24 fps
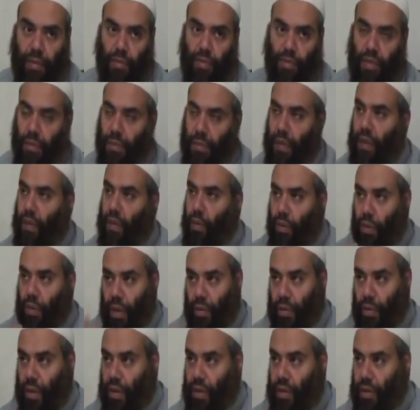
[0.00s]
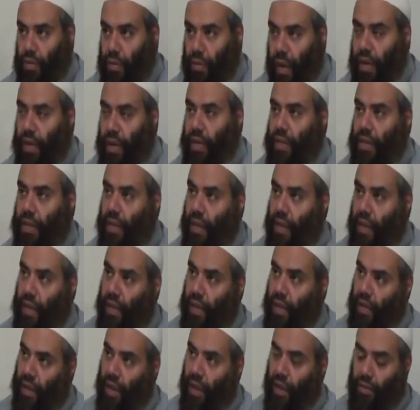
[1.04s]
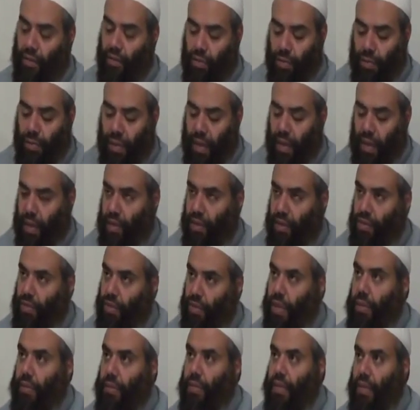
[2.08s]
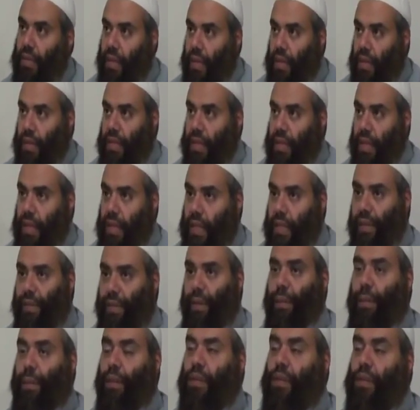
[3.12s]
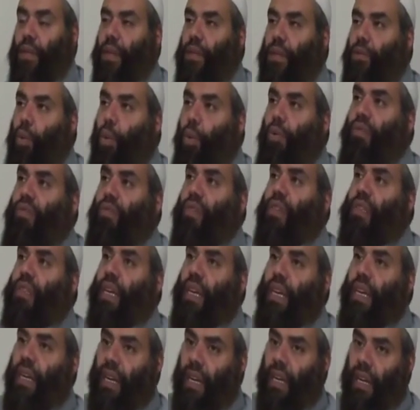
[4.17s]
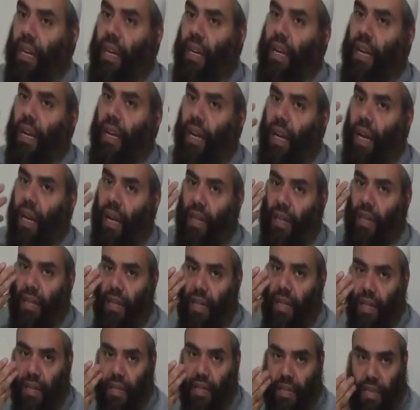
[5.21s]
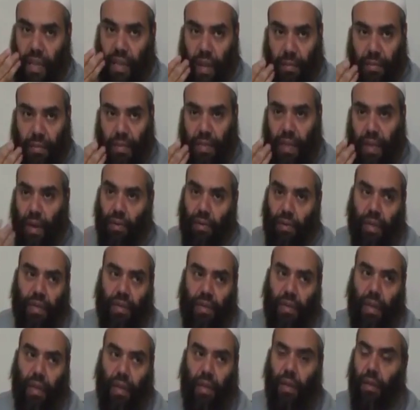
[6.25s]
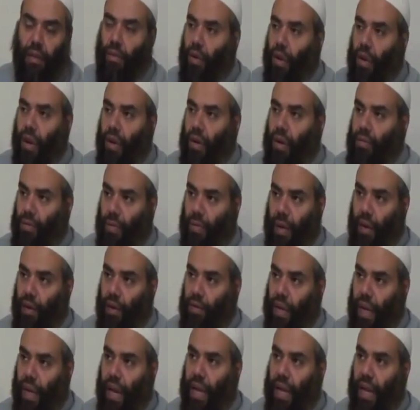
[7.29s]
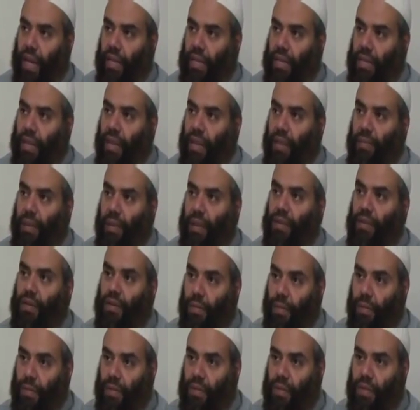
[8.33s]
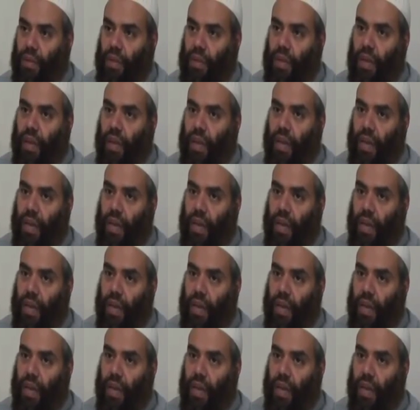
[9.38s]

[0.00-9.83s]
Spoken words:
to speak only what is right, not to be extremes in these things. If a person is overtaken and tears comes down, there's nothing wrong. Allah subhanahu wa ta'ala does not punish a person